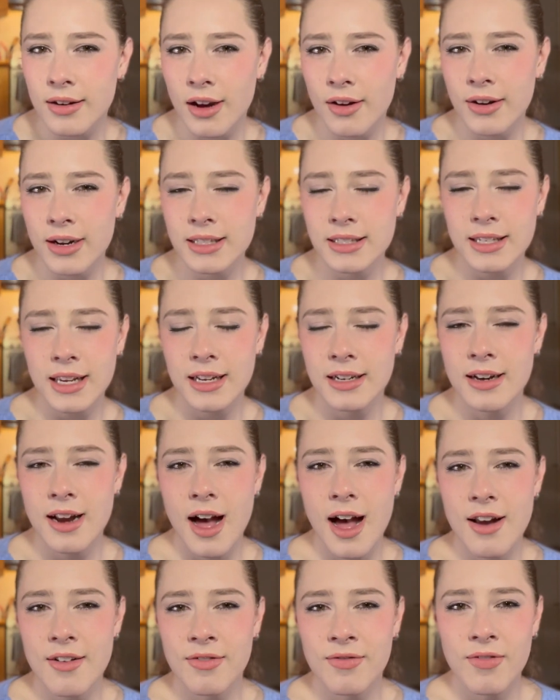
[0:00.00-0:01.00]
It's like
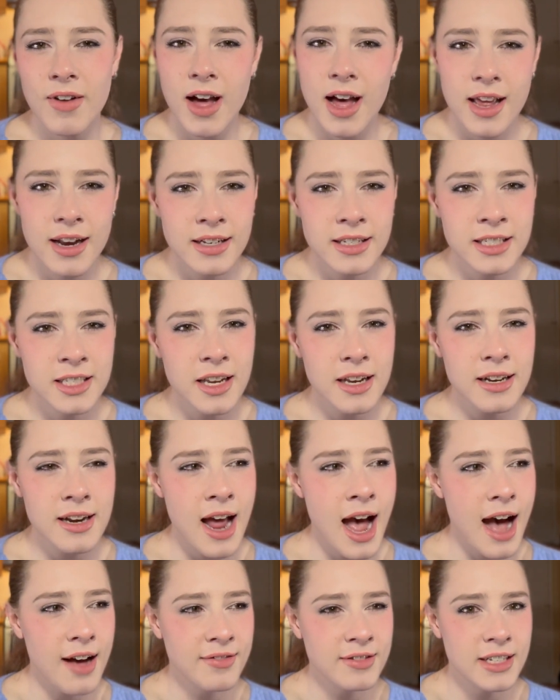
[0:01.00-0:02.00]
not fun to
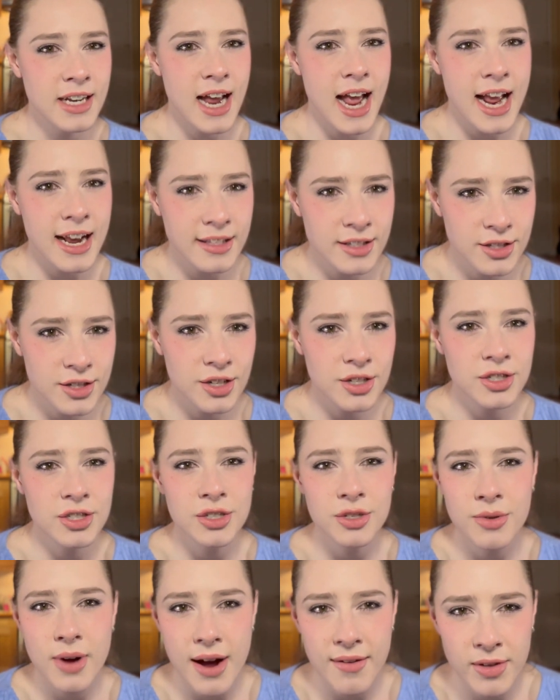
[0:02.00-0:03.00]
have to answer to
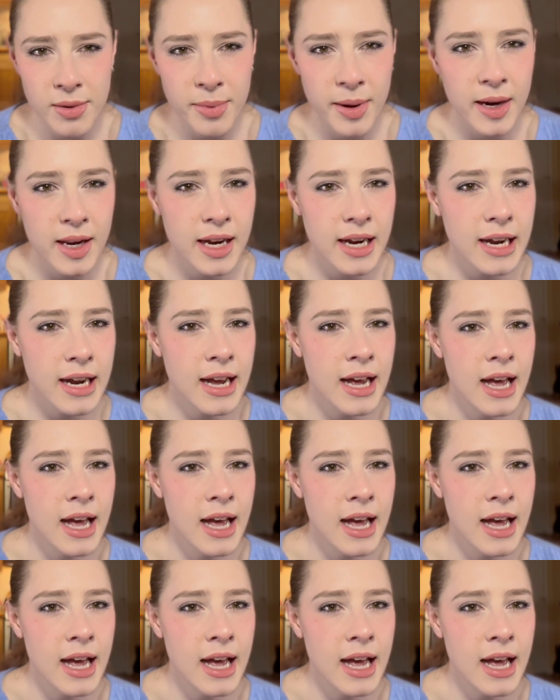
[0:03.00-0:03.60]
everybody.